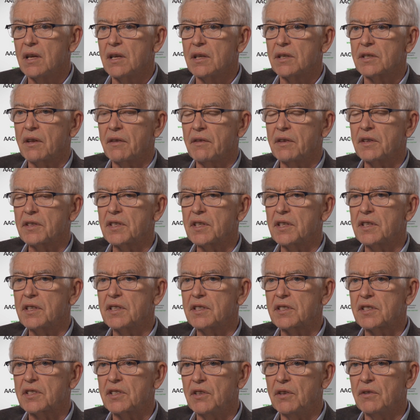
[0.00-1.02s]
So, this
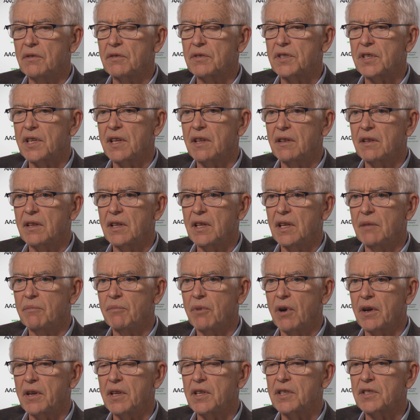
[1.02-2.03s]
is using the
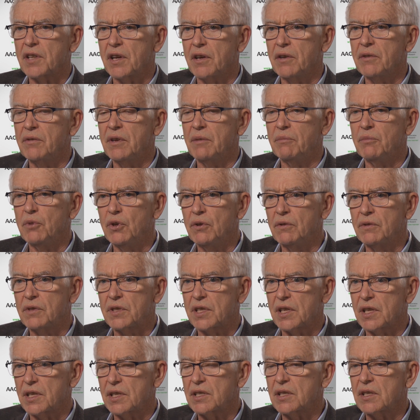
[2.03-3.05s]
body's own immune
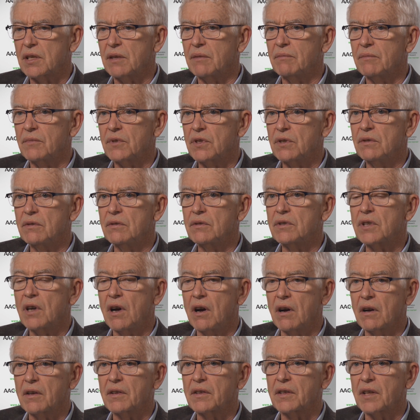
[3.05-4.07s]
system to
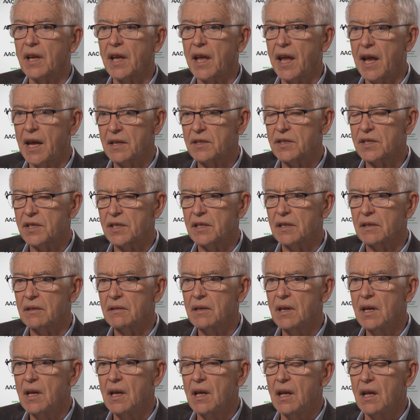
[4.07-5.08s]
target the cancer.
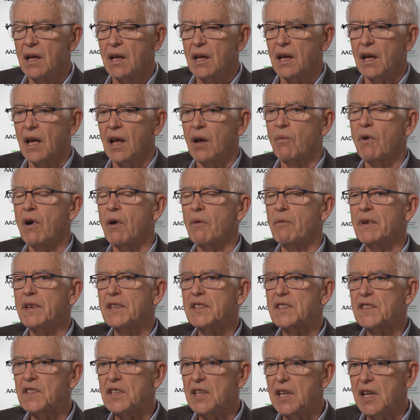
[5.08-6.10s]
And uh, what we're
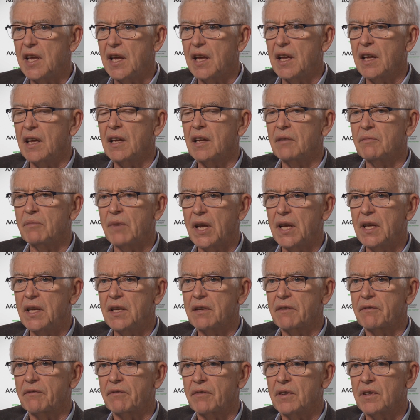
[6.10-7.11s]
seeing in many
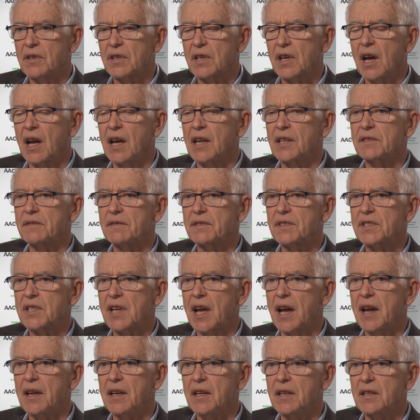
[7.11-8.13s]
different kinds of
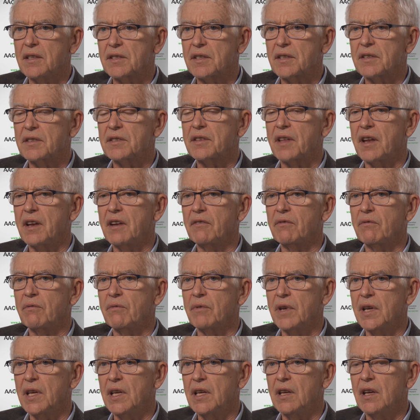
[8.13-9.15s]
studies is that if
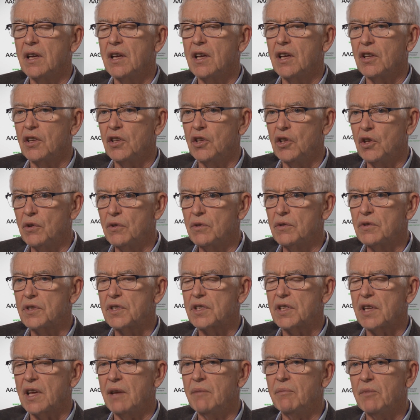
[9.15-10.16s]
we
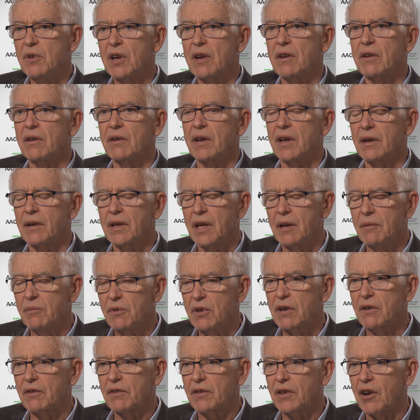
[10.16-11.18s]
use immuno, uh,
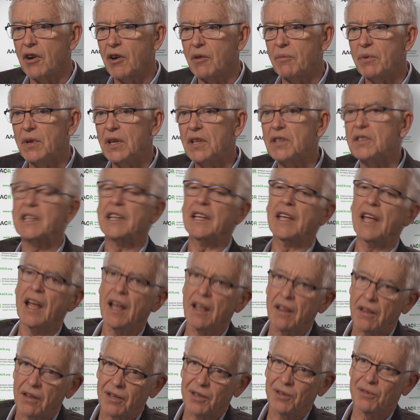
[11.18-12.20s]
immunotherapy
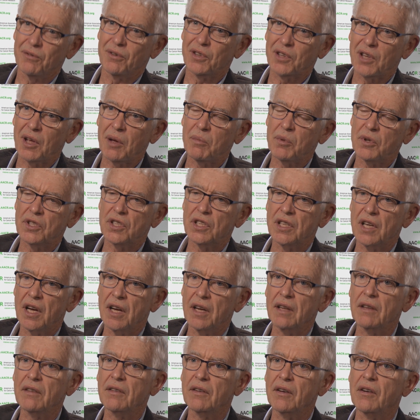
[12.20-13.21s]
together with
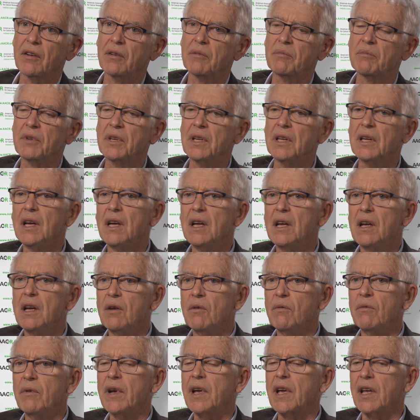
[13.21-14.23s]
epigenetic therapy,
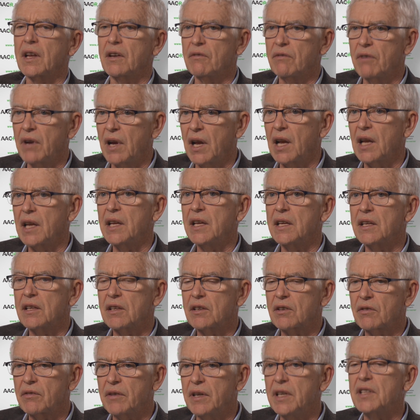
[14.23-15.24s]
we can really
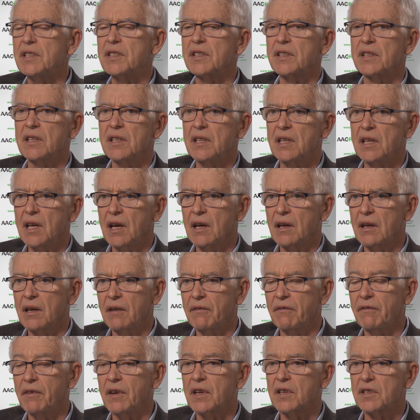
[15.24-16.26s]
increase the uh,
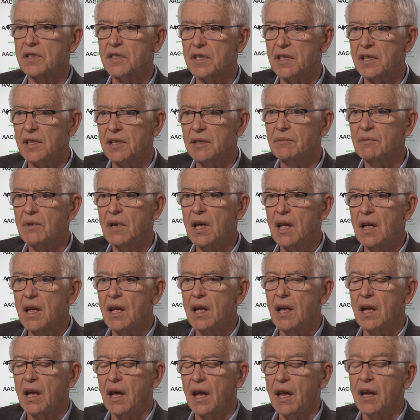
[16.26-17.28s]
efficacy
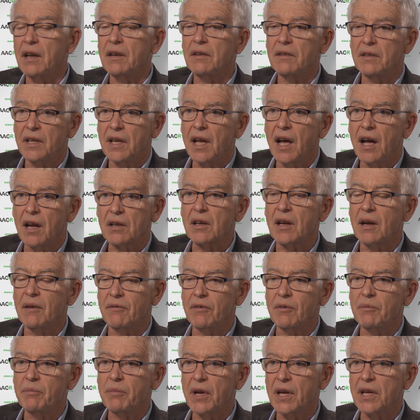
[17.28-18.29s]
and the outcome
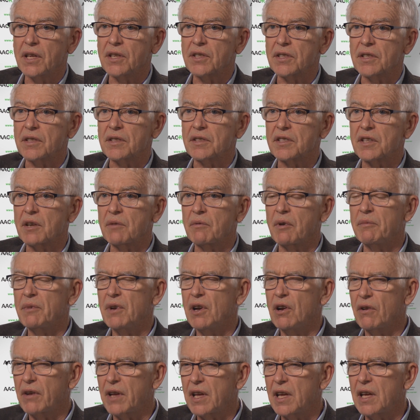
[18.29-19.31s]
for patients. So we'll be
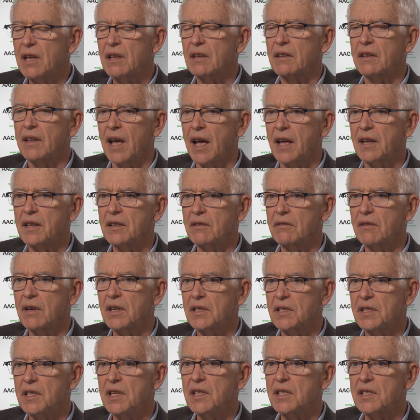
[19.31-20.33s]
looking at that in
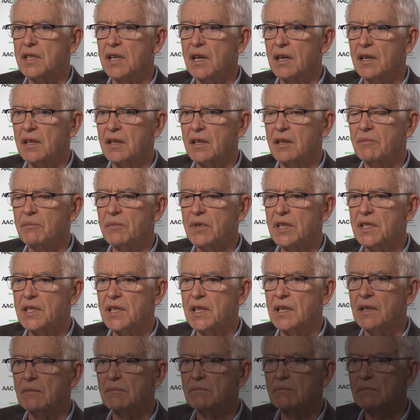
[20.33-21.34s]
great detail at the
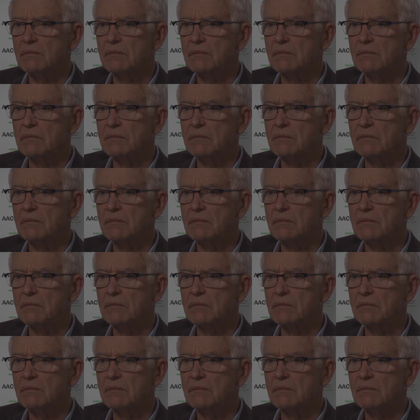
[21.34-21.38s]
meeting.